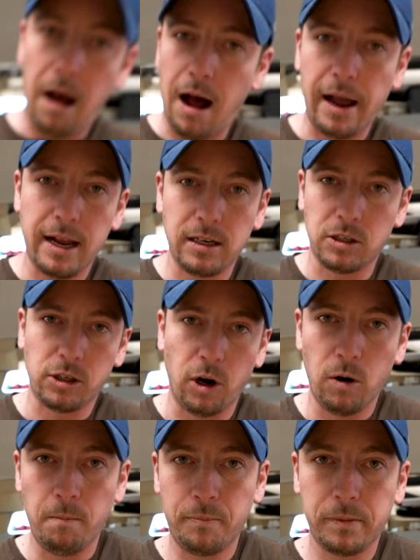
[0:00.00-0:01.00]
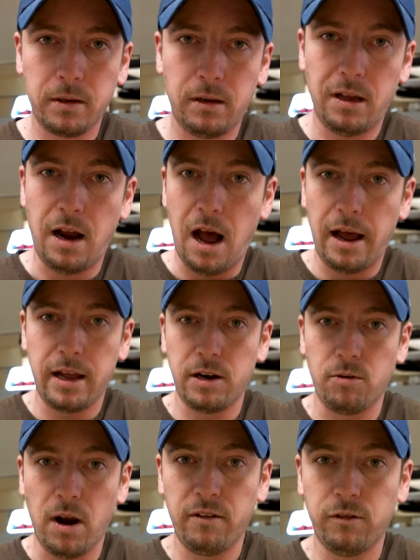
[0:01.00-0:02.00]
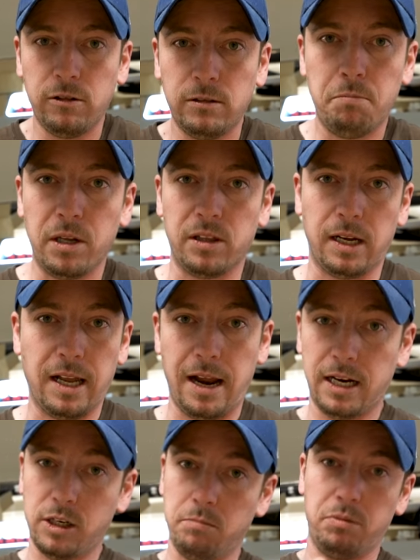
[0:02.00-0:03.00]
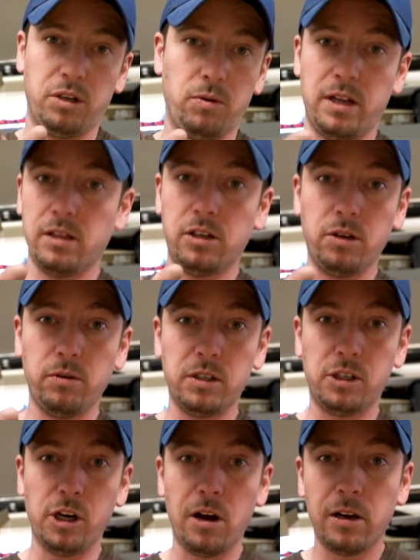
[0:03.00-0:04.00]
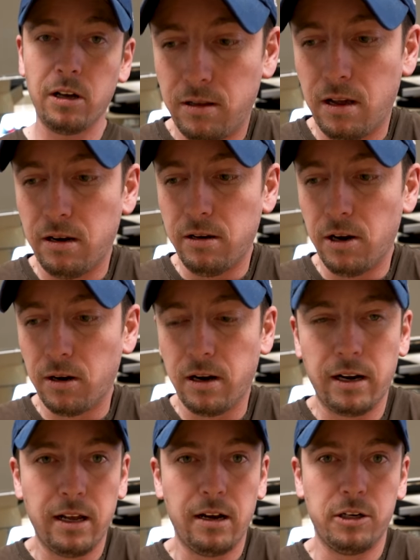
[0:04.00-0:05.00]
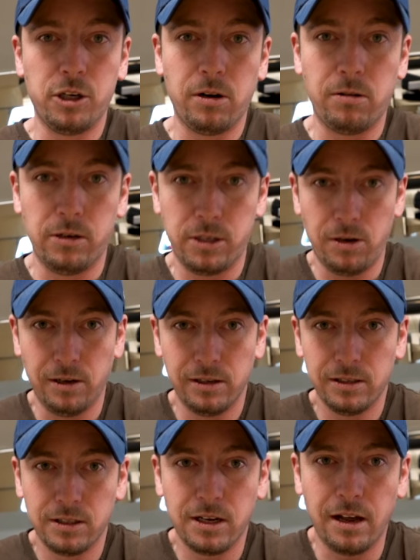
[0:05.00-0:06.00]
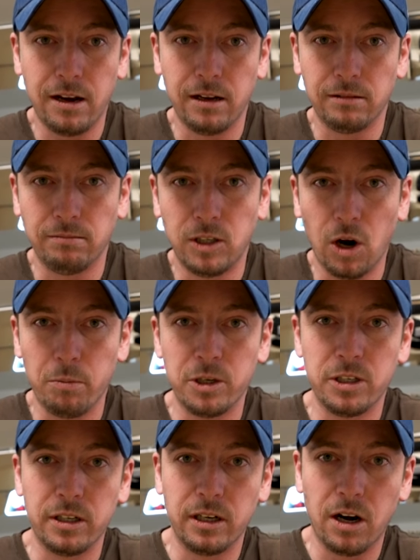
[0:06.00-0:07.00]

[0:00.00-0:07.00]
a high-end scope and a high-end rifle, but the connection between the two is junk, then you're gonna get a junk result. It's kind of garbage in,